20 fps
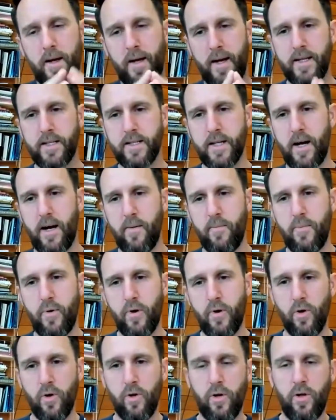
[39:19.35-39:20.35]
an
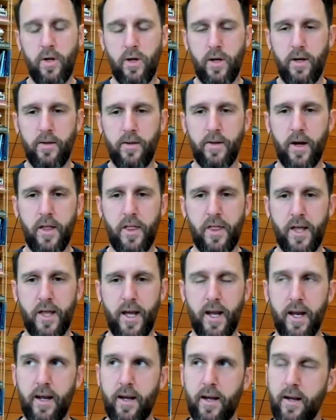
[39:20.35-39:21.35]
example that I
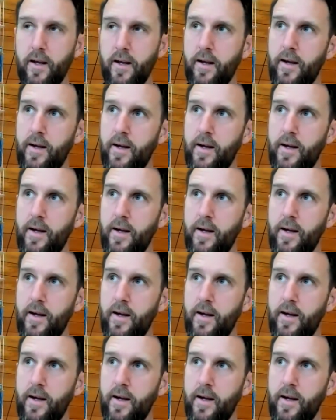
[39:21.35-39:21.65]
think